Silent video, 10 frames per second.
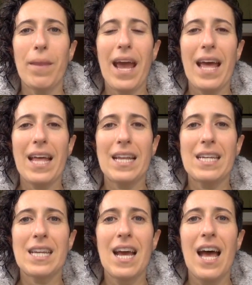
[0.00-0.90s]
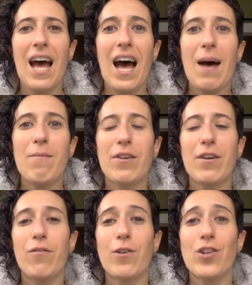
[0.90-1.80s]
And I'm very
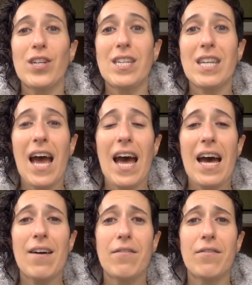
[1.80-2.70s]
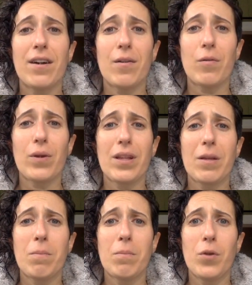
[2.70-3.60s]
fortunate to have a
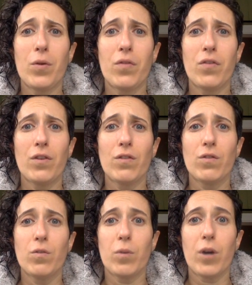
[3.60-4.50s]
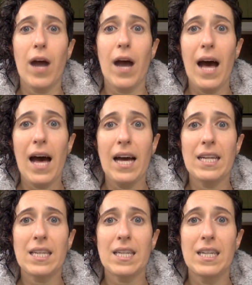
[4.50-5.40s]
really beautiful, super hot
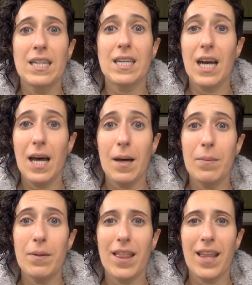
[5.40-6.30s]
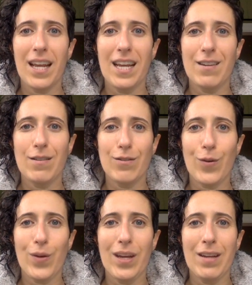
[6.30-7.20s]
tub that I get to
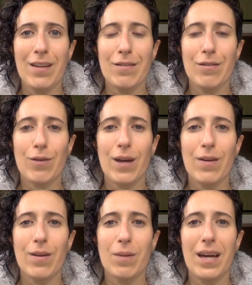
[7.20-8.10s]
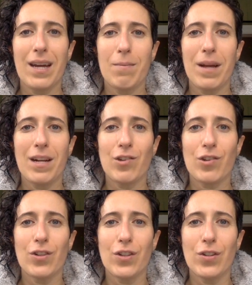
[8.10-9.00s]
soak in, surrounded by
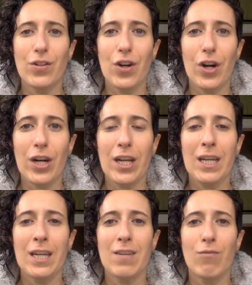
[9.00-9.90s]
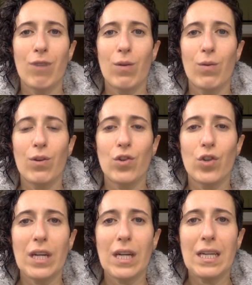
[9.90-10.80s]
magical little garden and redwood
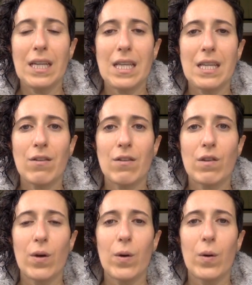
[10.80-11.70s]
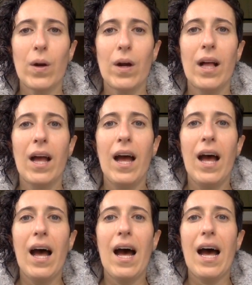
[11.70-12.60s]
trees. And so
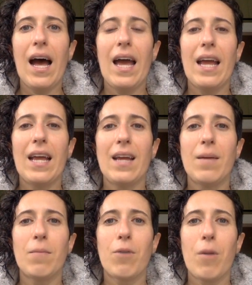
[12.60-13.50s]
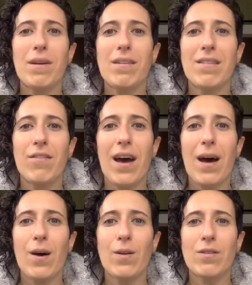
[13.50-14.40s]
I brought myself
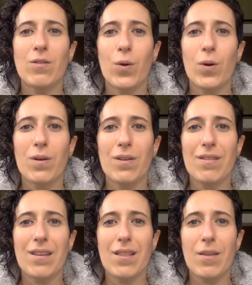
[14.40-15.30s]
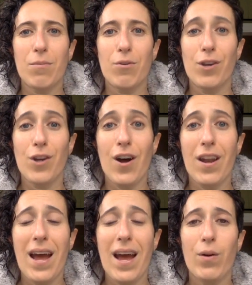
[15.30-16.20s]
outdoors in the pre-dawn
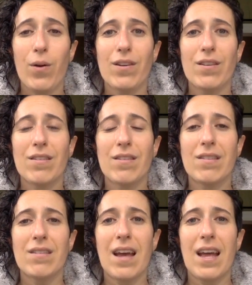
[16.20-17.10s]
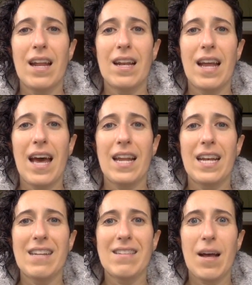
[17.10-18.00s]
hours and had a
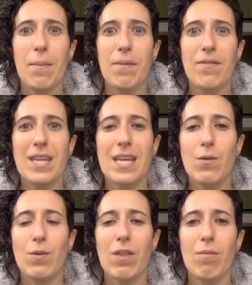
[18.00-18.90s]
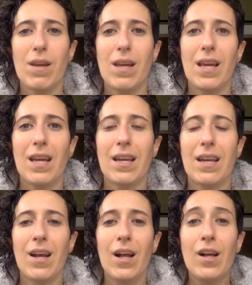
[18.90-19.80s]
nice cup of tea with me and
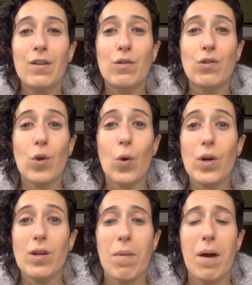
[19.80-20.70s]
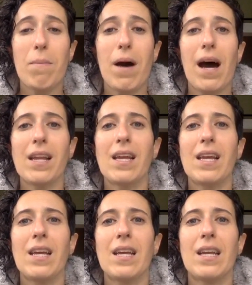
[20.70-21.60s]
soaked my
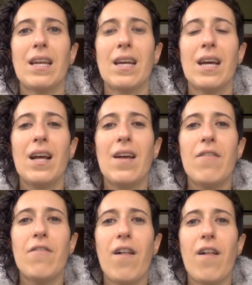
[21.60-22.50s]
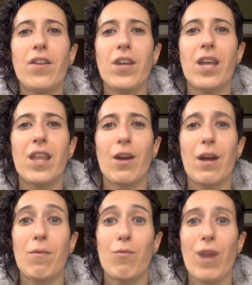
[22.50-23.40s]
body and felt there
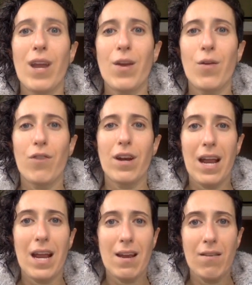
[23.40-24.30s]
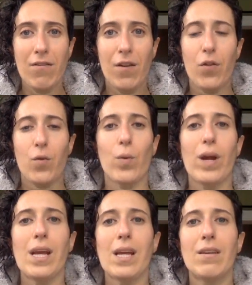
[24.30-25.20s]
had been rain overnight, felt the
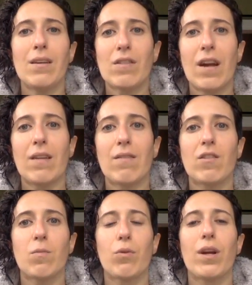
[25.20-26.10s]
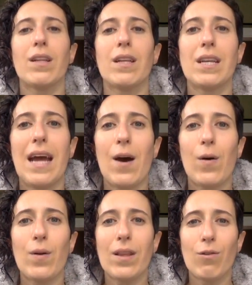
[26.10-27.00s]
rain just kind of sprinkling
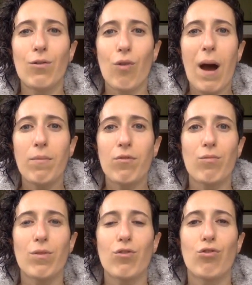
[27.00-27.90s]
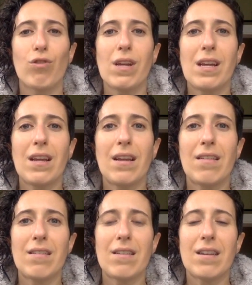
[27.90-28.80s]
down little drops from the
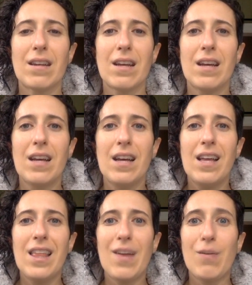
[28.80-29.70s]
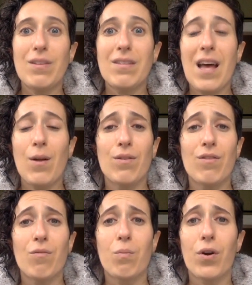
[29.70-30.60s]
trees. And then it was sounds
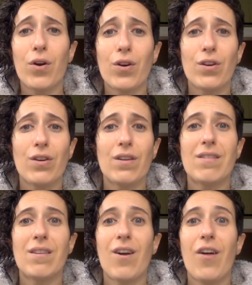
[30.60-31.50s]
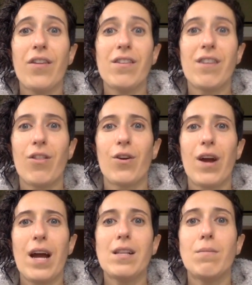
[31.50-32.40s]
of birds and all these
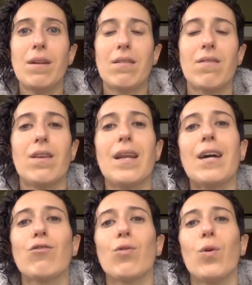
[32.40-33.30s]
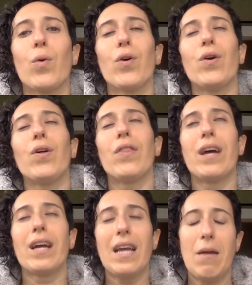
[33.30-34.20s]
other elements of the natural world
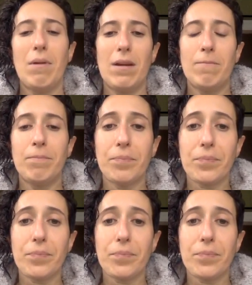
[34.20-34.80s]
that came in